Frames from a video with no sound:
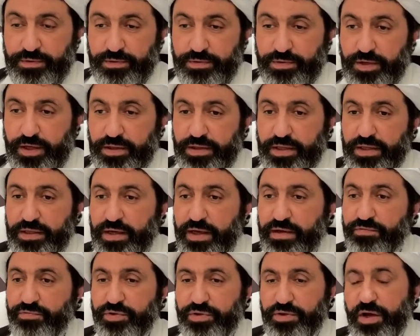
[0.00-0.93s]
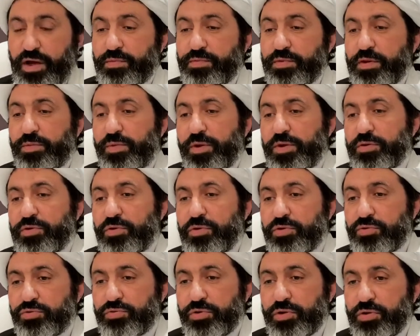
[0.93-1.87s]
Not that every time they want, you know,
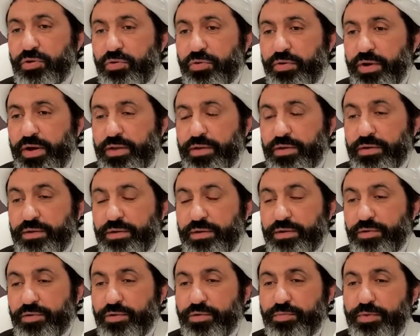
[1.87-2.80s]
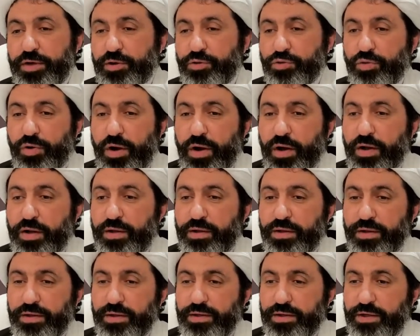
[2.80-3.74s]
to read the Quran or make dua,
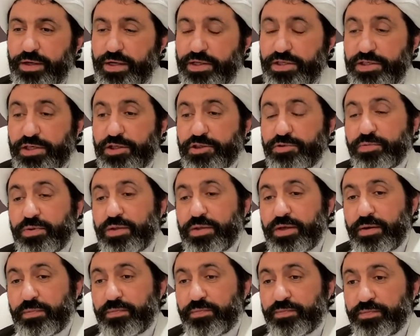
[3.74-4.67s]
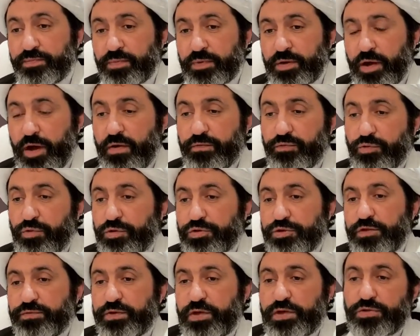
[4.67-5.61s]
he sits with them. Of
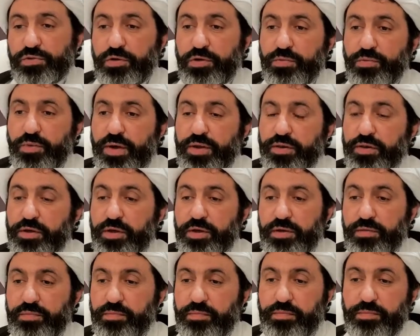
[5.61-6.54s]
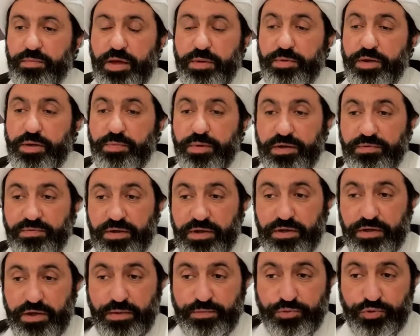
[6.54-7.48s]
course, if there is only one thing, maybe. But when it
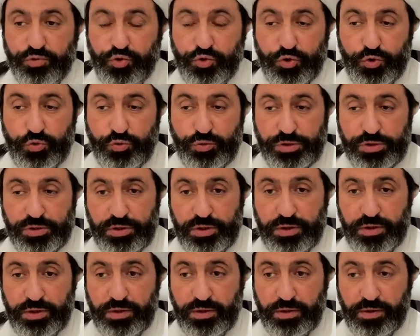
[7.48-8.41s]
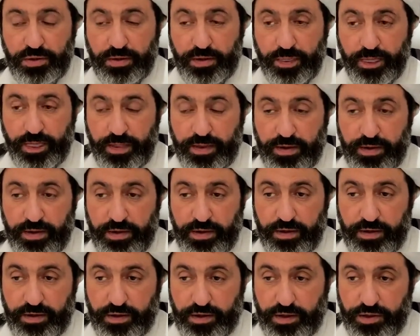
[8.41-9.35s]
comes to choose,
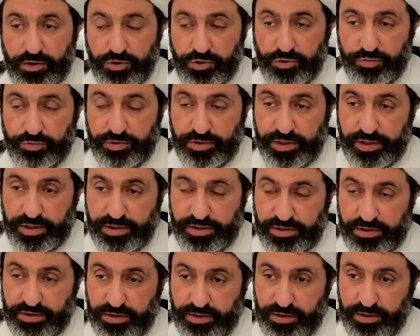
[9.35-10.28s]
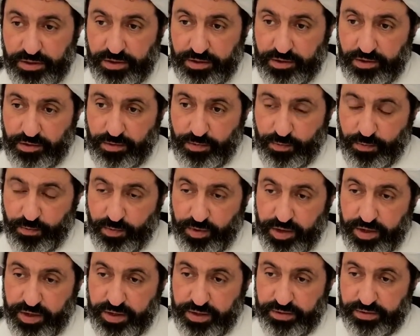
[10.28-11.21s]
he chooses
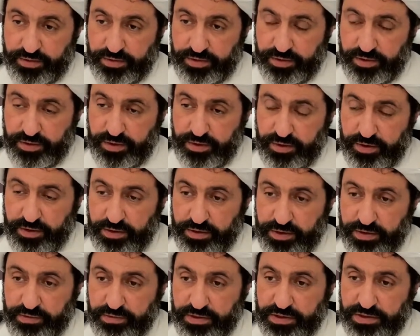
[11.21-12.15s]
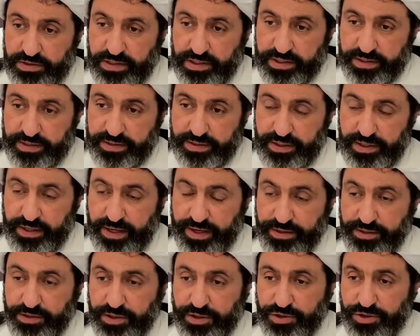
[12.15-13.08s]
where there is learning
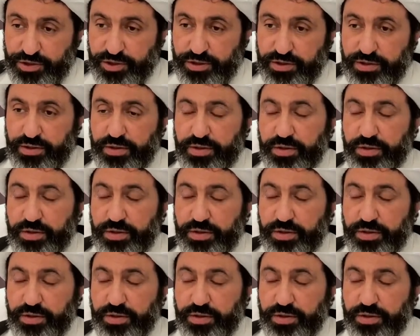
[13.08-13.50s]
and teaching.